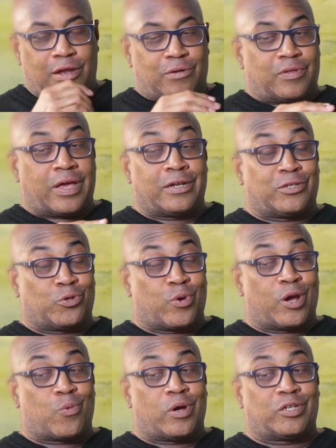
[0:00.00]
No, that is a
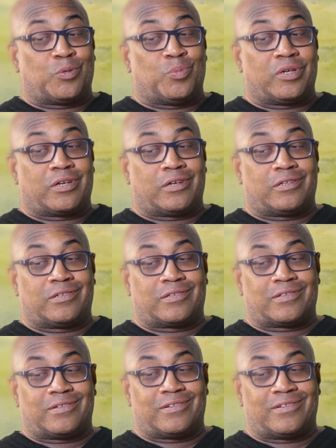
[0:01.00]
great question,
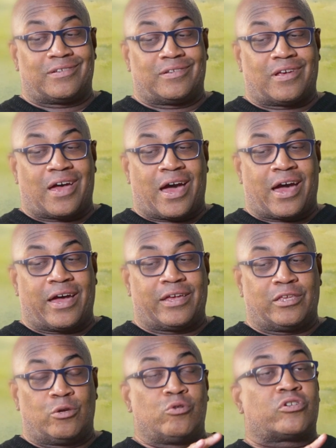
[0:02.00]
because I
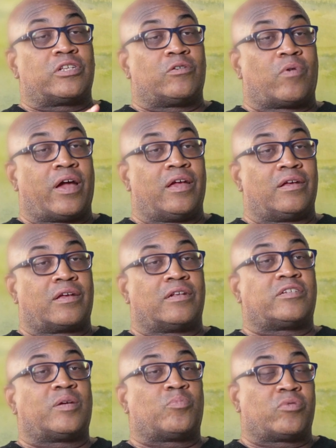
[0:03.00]
usually write
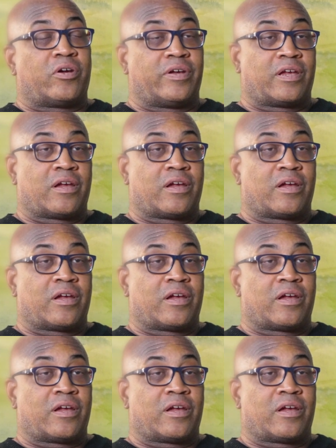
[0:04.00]
contemporary